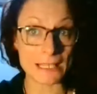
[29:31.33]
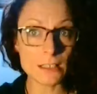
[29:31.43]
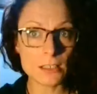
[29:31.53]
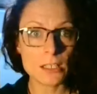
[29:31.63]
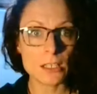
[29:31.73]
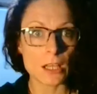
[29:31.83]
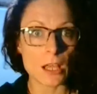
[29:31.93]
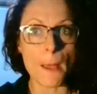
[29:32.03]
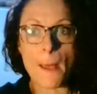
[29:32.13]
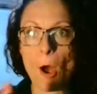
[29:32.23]
in
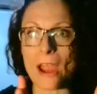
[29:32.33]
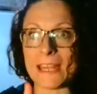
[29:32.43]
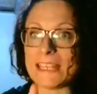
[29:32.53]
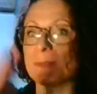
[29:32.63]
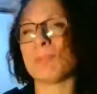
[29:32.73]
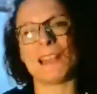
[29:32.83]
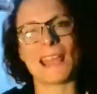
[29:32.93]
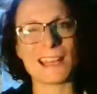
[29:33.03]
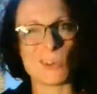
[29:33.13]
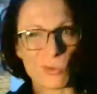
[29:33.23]
I need to
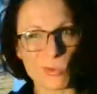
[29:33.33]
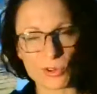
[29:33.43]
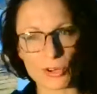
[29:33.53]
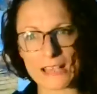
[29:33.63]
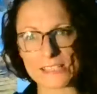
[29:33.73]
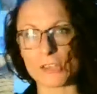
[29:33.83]
plan and organize.